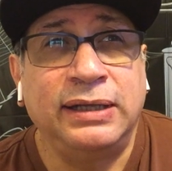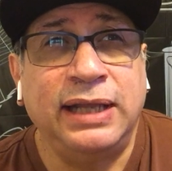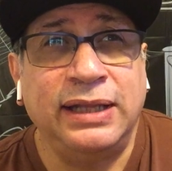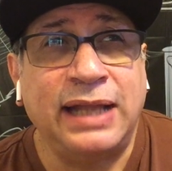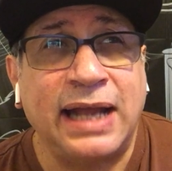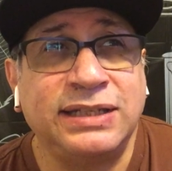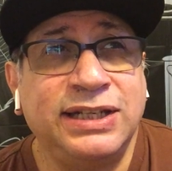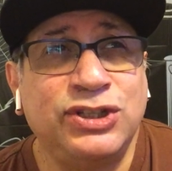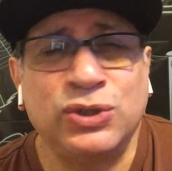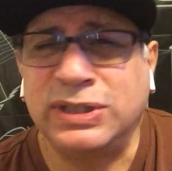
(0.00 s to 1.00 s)
Then that
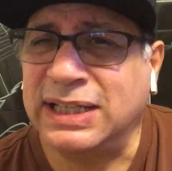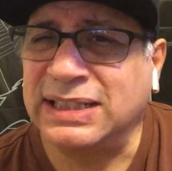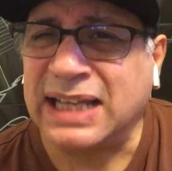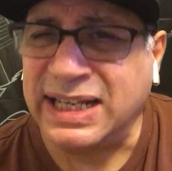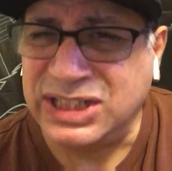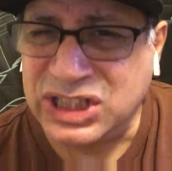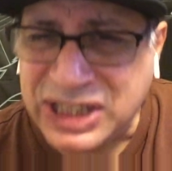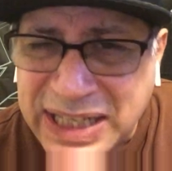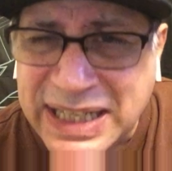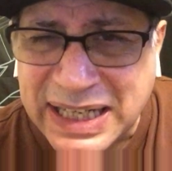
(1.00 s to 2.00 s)
teacher says I
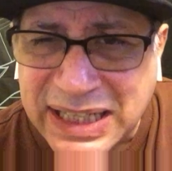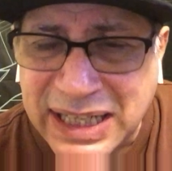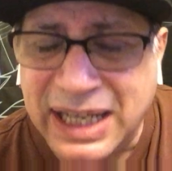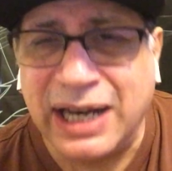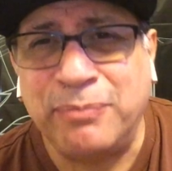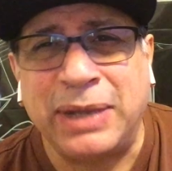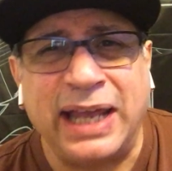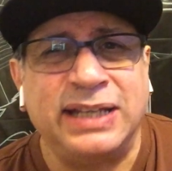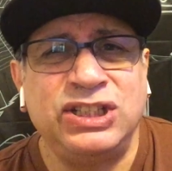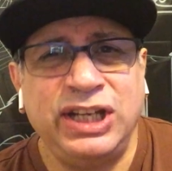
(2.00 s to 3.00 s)
cheated. And I'm
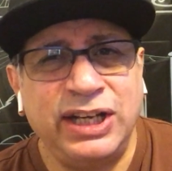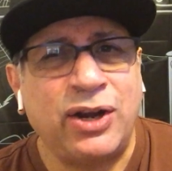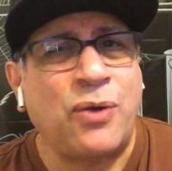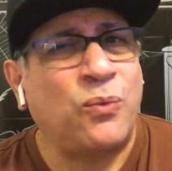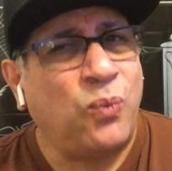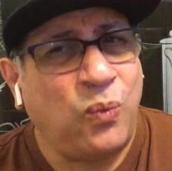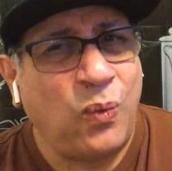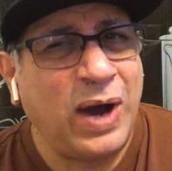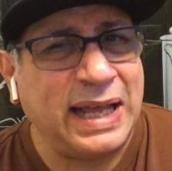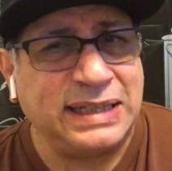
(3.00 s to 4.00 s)
like, cheated on
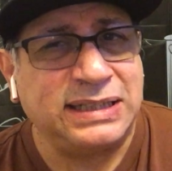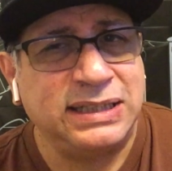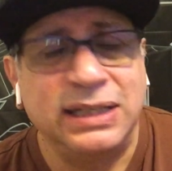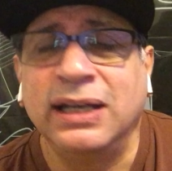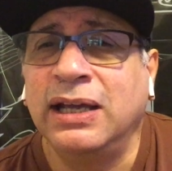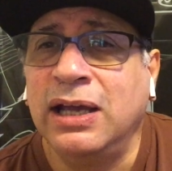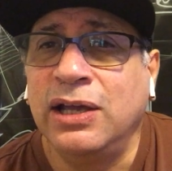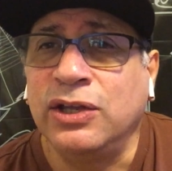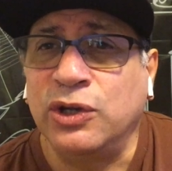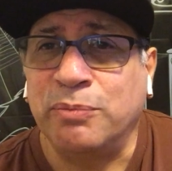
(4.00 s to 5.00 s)
what?
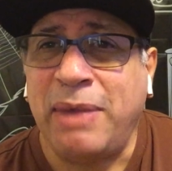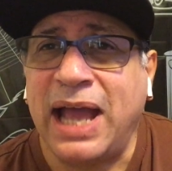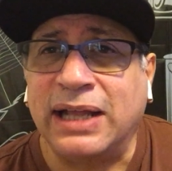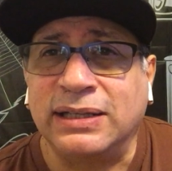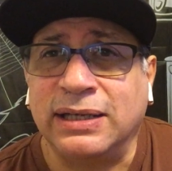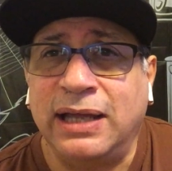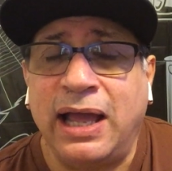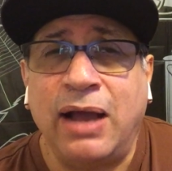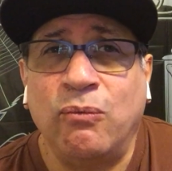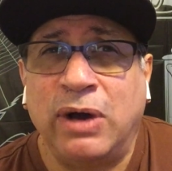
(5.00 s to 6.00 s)
Your math.
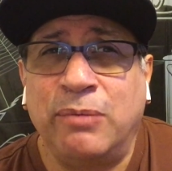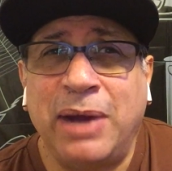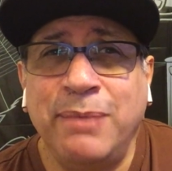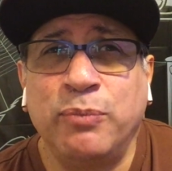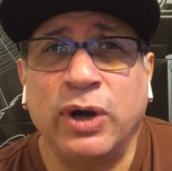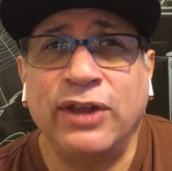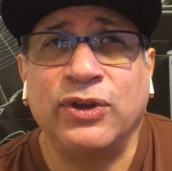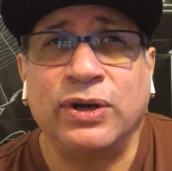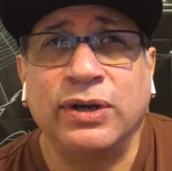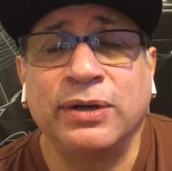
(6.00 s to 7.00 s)
Well, my
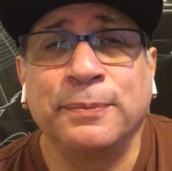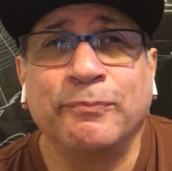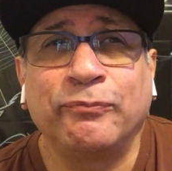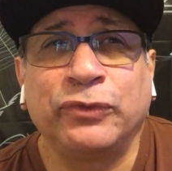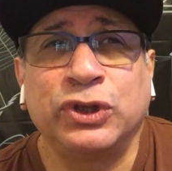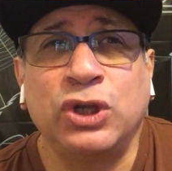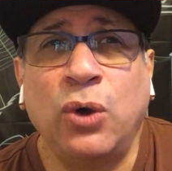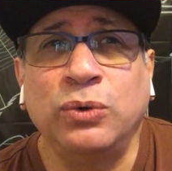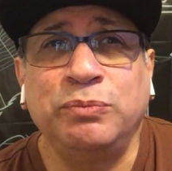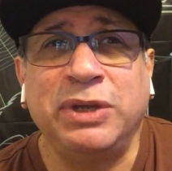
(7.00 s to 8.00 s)
brother
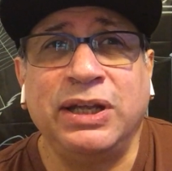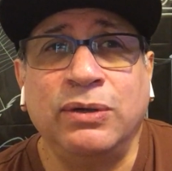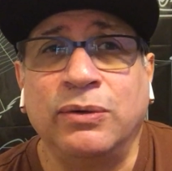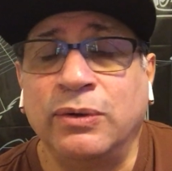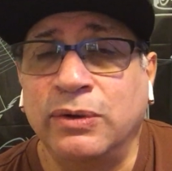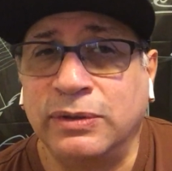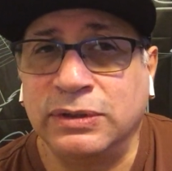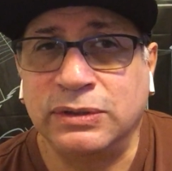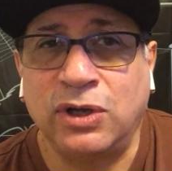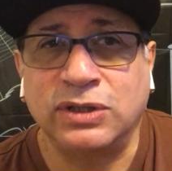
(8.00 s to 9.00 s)
told me
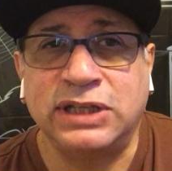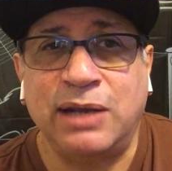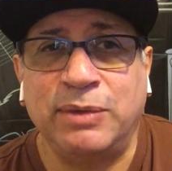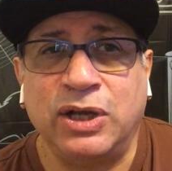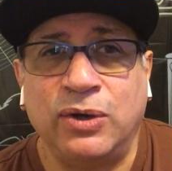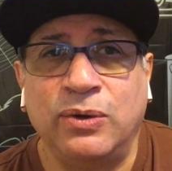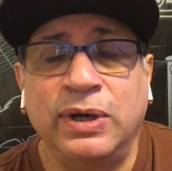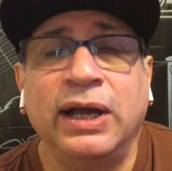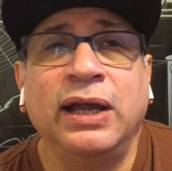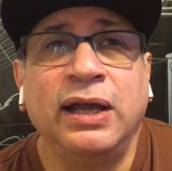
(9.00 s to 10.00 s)
a long time ago
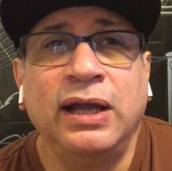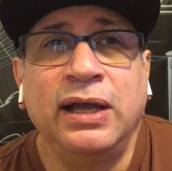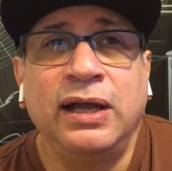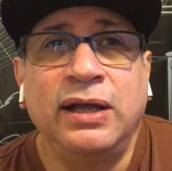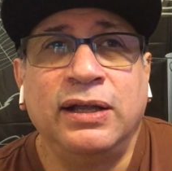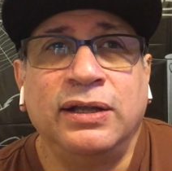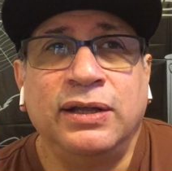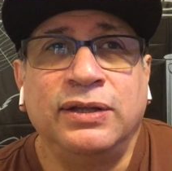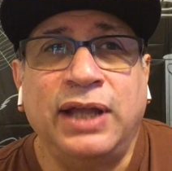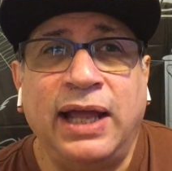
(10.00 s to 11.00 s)

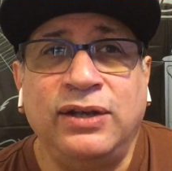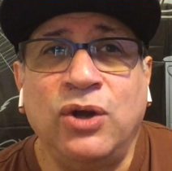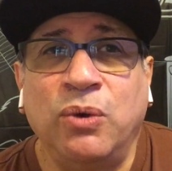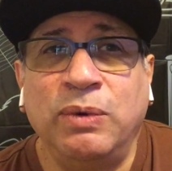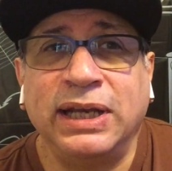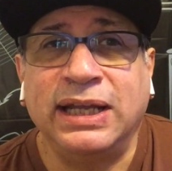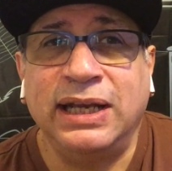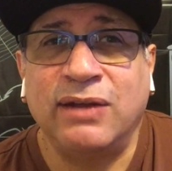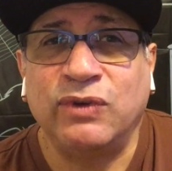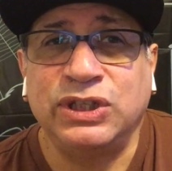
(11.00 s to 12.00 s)
that no one can
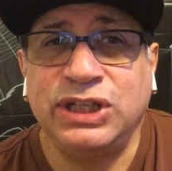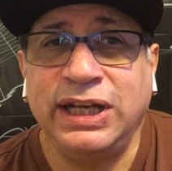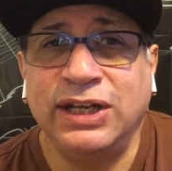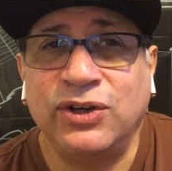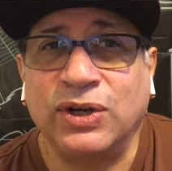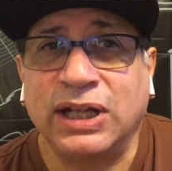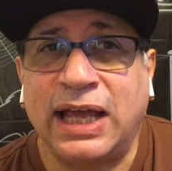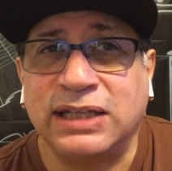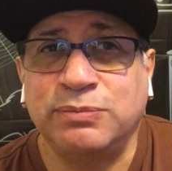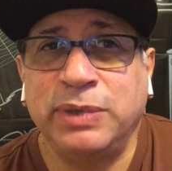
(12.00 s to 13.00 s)
ever cheat in her
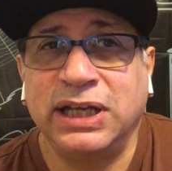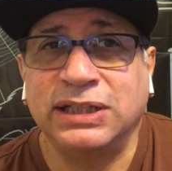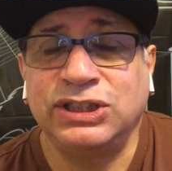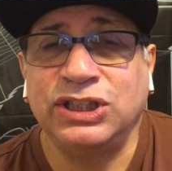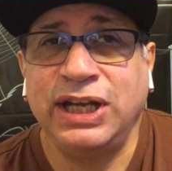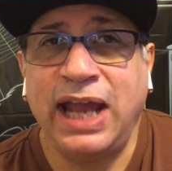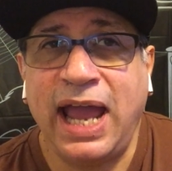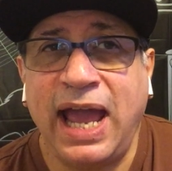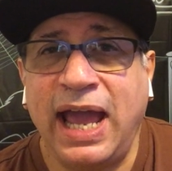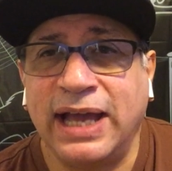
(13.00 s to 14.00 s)
class because she
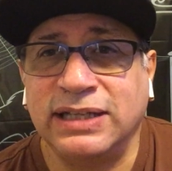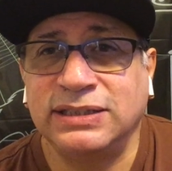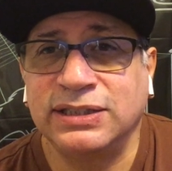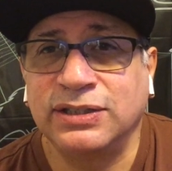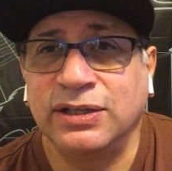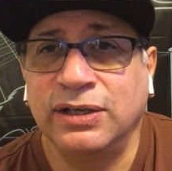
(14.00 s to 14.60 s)
has